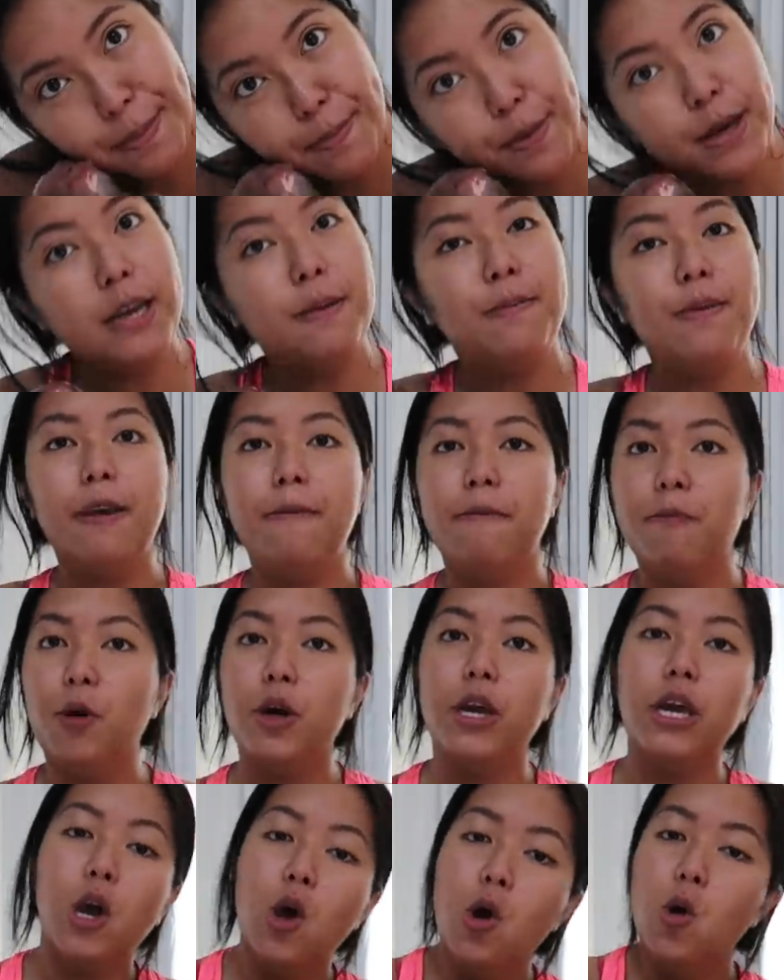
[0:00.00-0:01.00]
baby
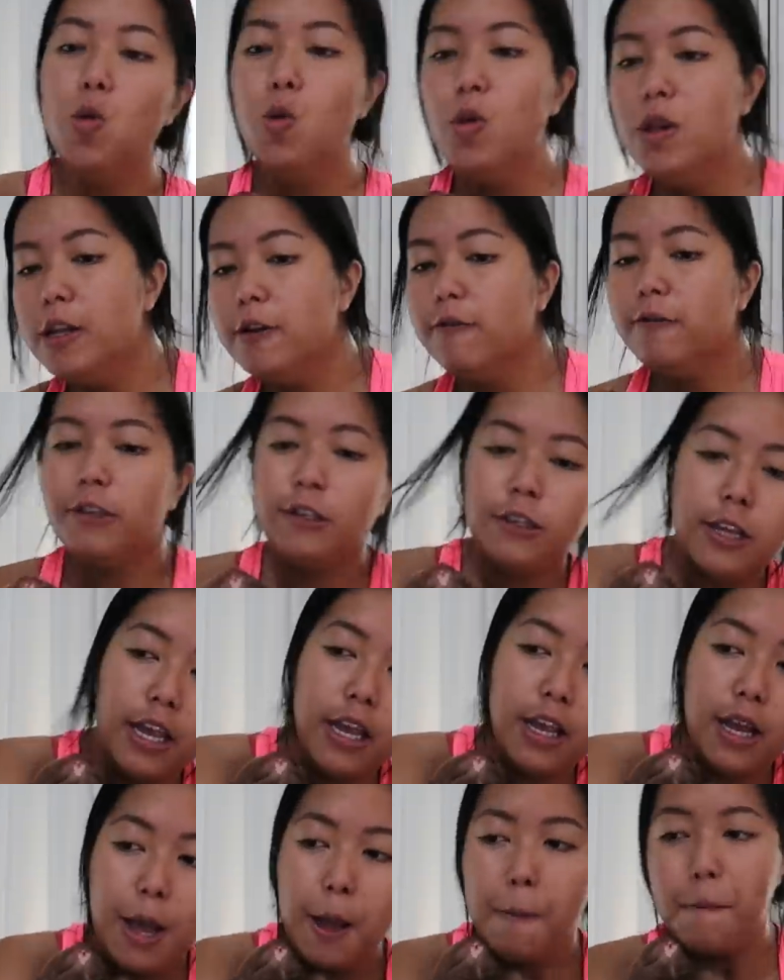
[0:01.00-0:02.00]
boy who loves
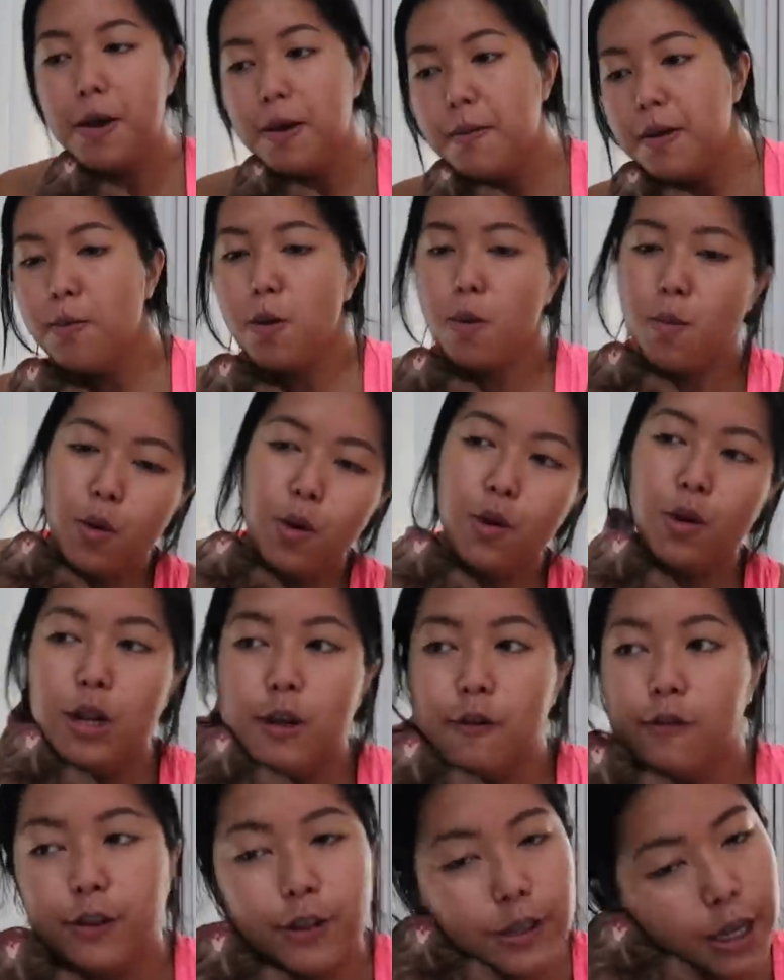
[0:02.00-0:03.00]
steak. My baby boy who
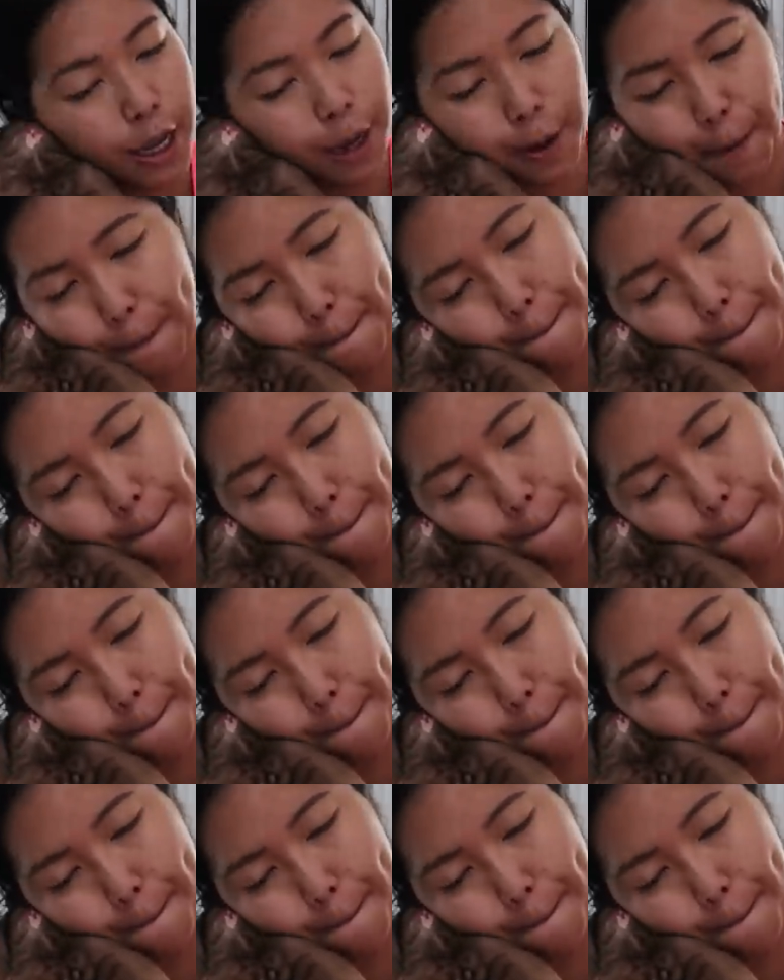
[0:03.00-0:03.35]
loves steak.